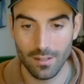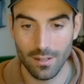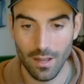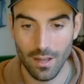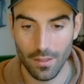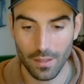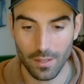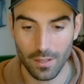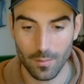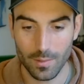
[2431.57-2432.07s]

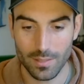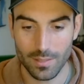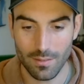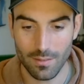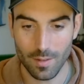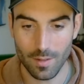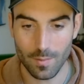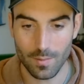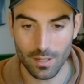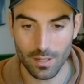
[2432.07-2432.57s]
I think it'll be
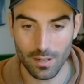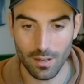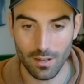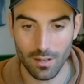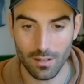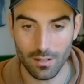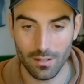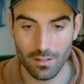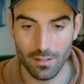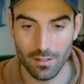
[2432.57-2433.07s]
70%
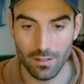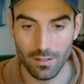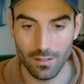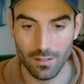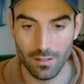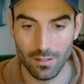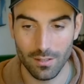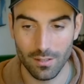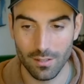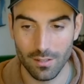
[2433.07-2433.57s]
Haaland.
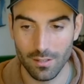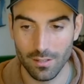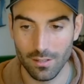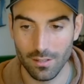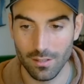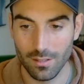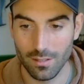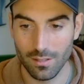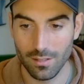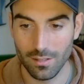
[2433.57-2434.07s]

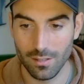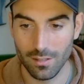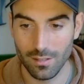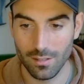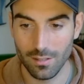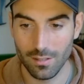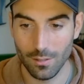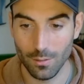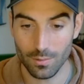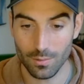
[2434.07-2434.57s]

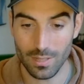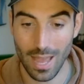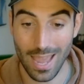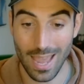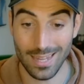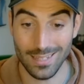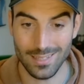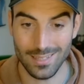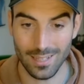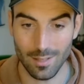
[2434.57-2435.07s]
Oh, it's
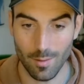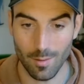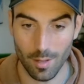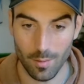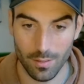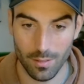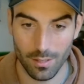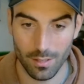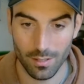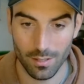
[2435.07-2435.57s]
80 at the
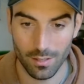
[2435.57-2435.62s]
moment.